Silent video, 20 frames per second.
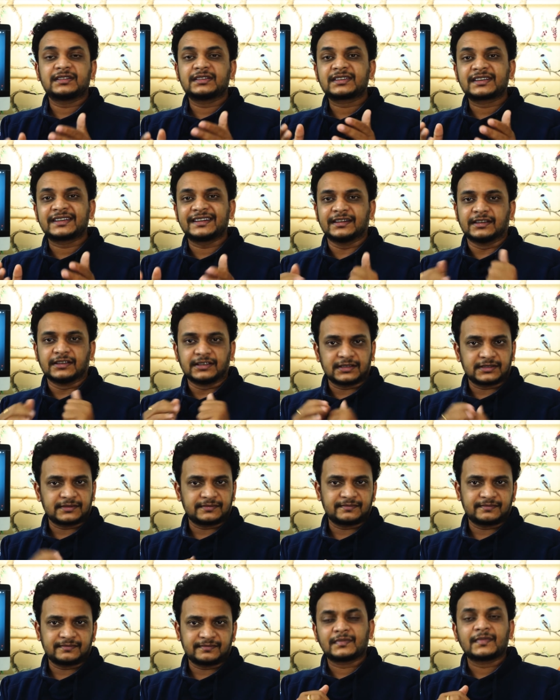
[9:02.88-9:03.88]
the killer.
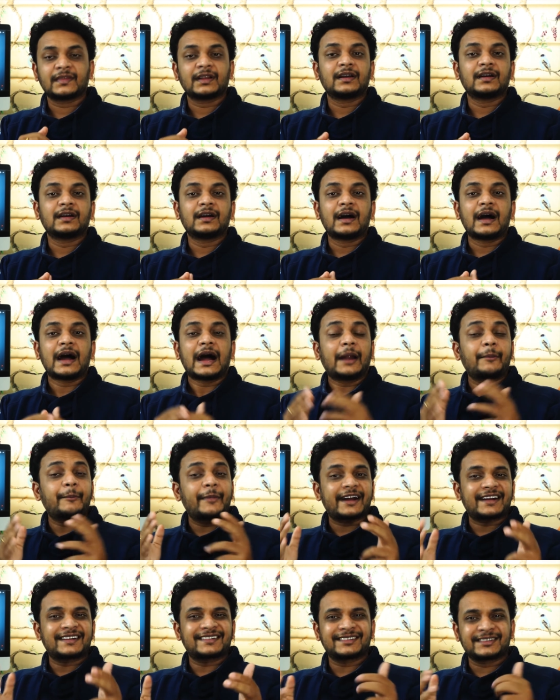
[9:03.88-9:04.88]
And
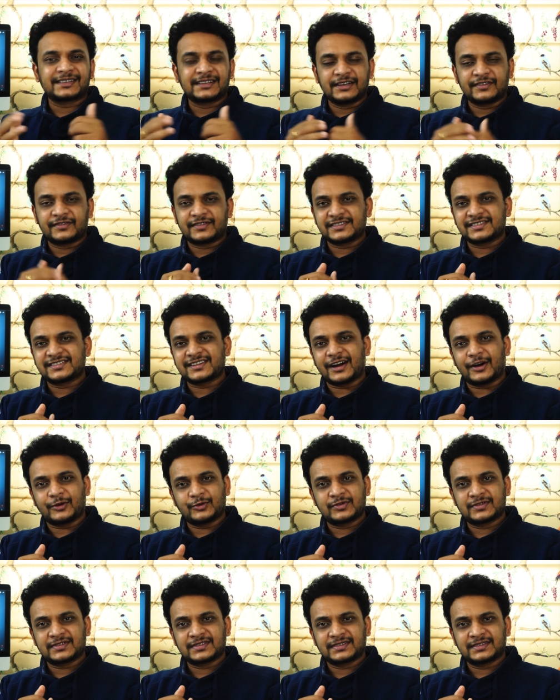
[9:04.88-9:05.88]
back at the girlfriend's
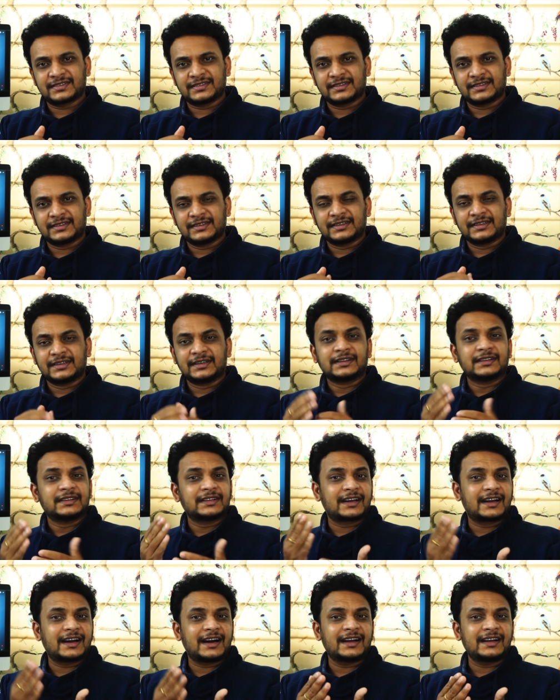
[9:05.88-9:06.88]
house,
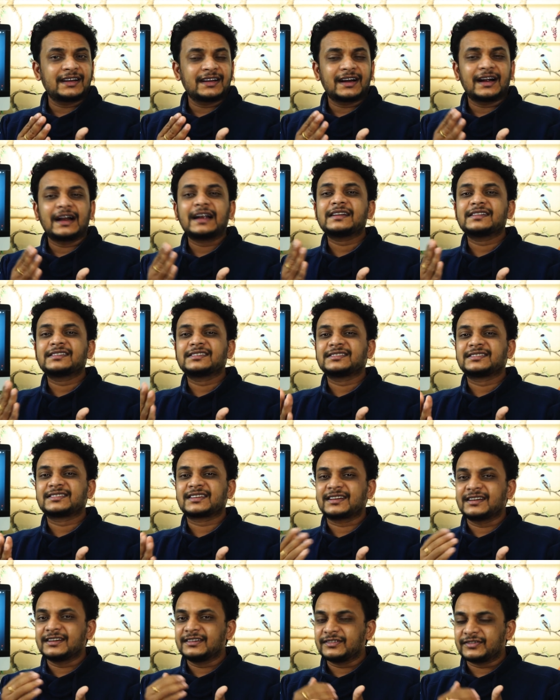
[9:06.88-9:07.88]
the guy and his
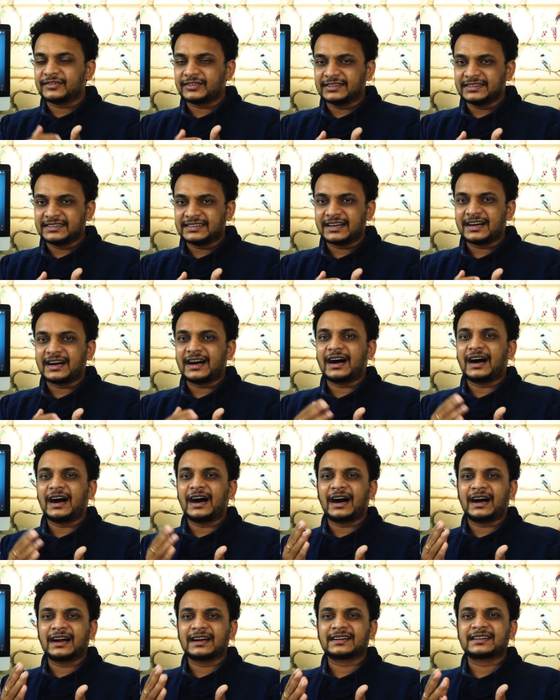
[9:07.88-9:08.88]
girlfriend
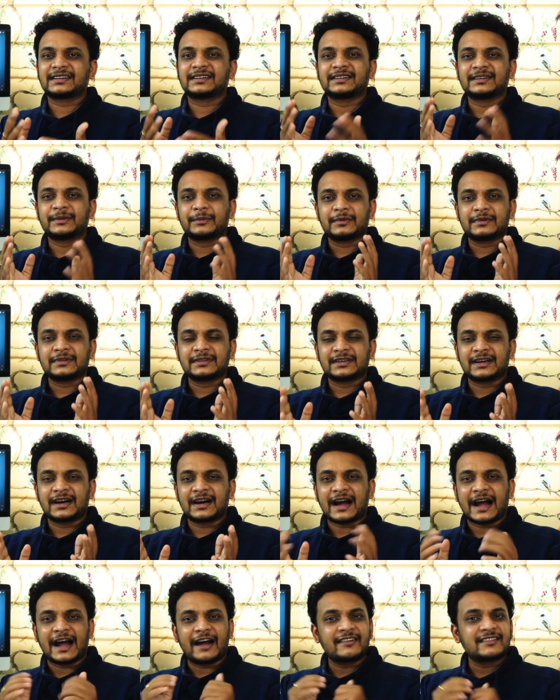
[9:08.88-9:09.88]
are
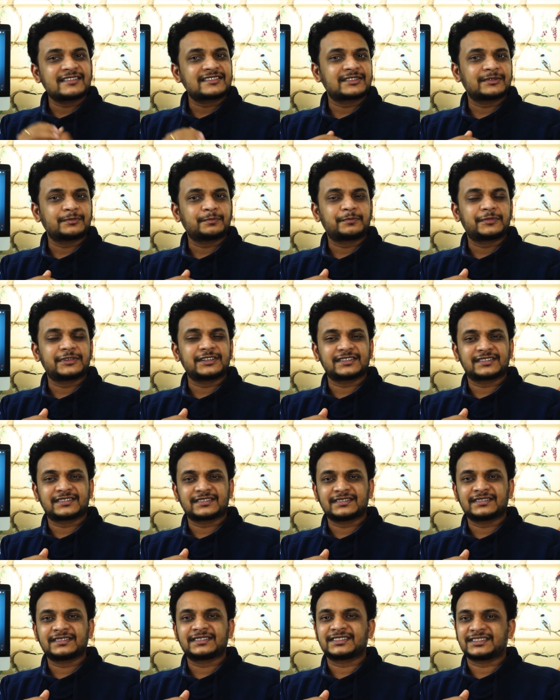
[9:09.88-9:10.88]
having some
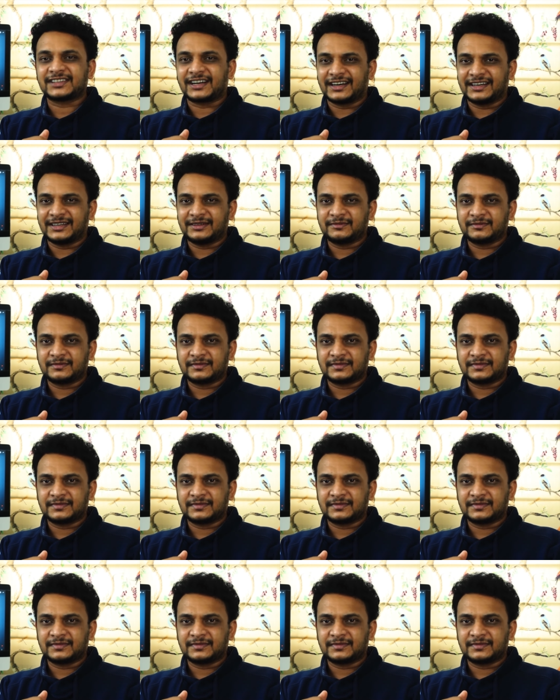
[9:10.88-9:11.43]
personal time.